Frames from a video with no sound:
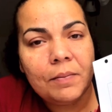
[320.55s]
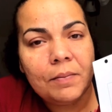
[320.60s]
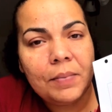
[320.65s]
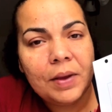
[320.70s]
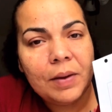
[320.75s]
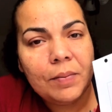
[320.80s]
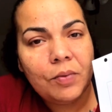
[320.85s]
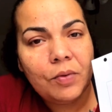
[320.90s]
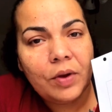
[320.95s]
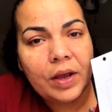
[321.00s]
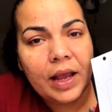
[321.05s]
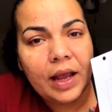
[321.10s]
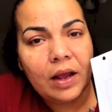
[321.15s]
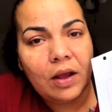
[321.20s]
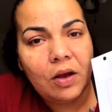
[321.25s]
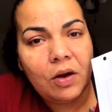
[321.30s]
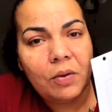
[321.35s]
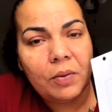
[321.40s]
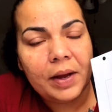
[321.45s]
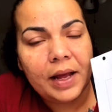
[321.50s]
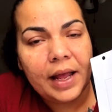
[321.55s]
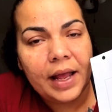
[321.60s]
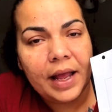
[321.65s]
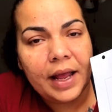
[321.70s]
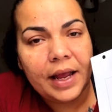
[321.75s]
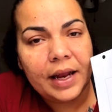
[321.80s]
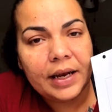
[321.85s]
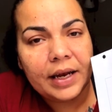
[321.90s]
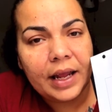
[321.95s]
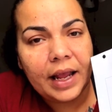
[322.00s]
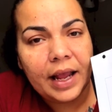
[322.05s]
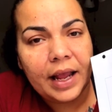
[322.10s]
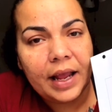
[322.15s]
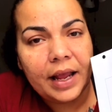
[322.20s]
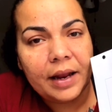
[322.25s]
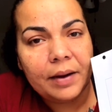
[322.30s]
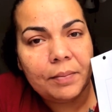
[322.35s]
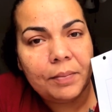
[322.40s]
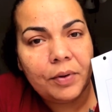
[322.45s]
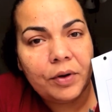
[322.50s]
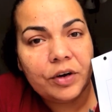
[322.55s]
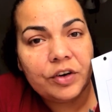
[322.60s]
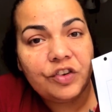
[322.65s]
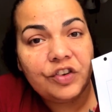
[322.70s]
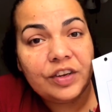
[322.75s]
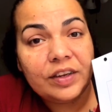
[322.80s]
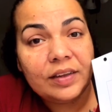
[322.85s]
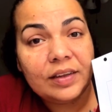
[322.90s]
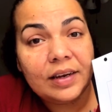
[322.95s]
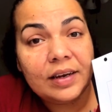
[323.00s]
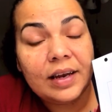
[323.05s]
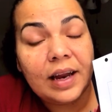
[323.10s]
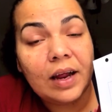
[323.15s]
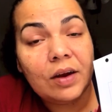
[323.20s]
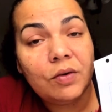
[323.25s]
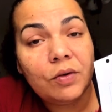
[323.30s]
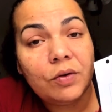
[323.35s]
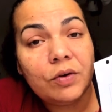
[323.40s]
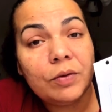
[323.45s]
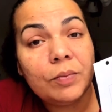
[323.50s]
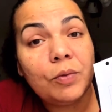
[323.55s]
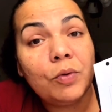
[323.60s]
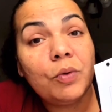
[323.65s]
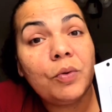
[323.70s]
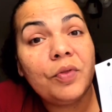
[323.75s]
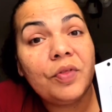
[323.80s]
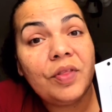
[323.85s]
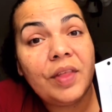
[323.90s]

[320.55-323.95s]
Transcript: people can go ahead and purchase the downloadable.